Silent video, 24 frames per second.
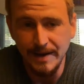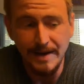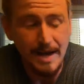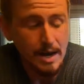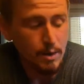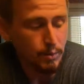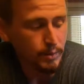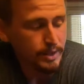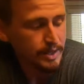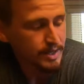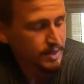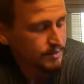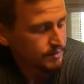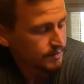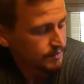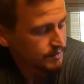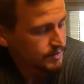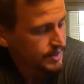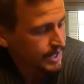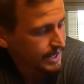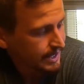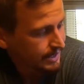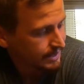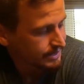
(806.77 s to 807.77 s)
Now, if
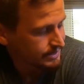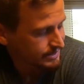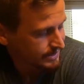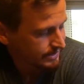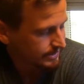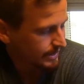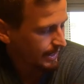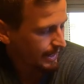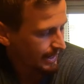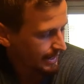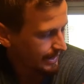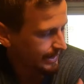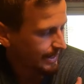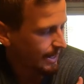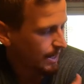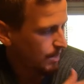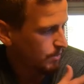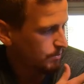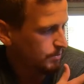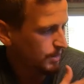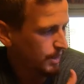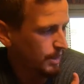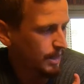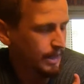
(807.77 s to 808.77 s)
they didn't hang out
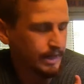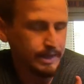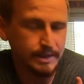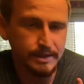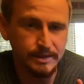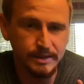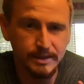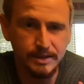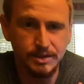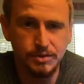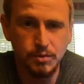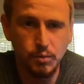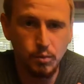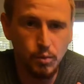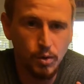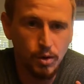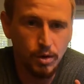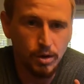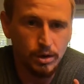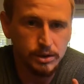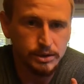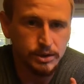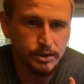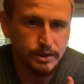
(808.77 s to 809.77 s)
behind this
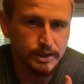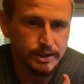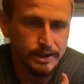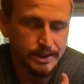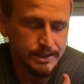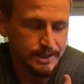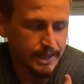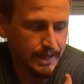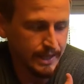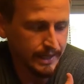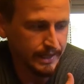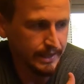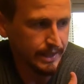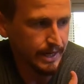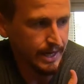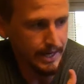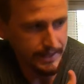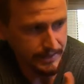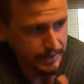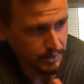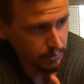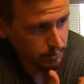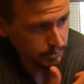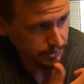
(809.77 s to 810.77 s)
wall during the day and
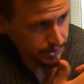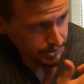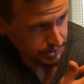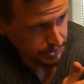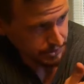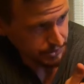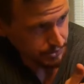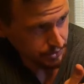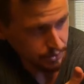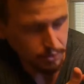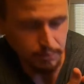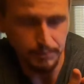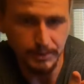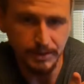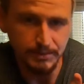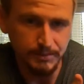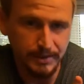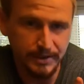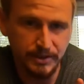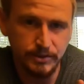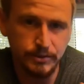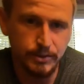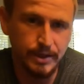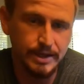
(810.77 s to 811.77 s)
they were disturbing my
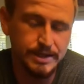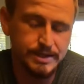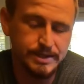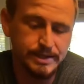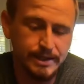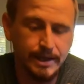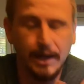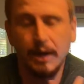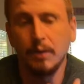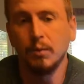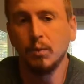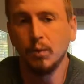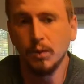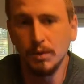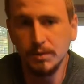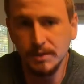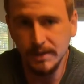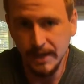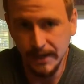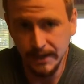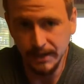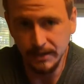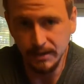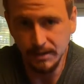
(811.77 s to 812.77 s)
Cresty, I would
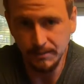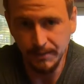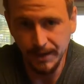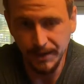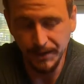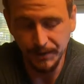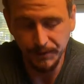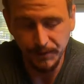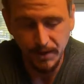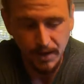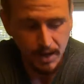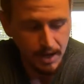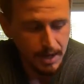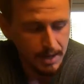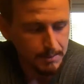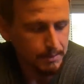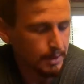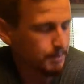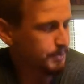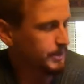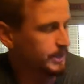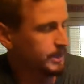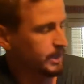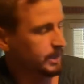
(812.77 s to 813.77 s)
take them out. But
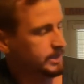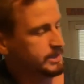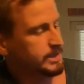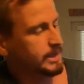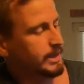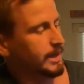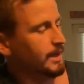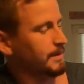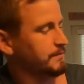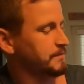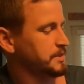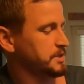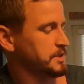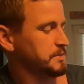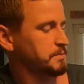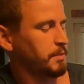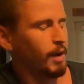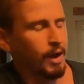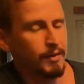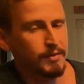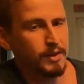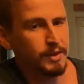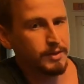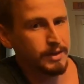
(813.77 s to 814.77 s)
because they have this
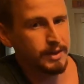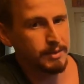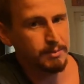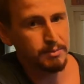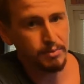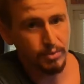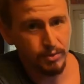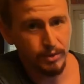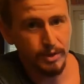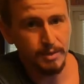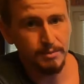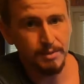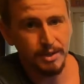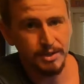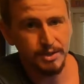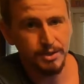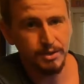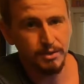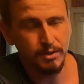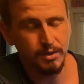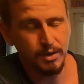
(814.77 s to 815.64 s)
spot that they pretty much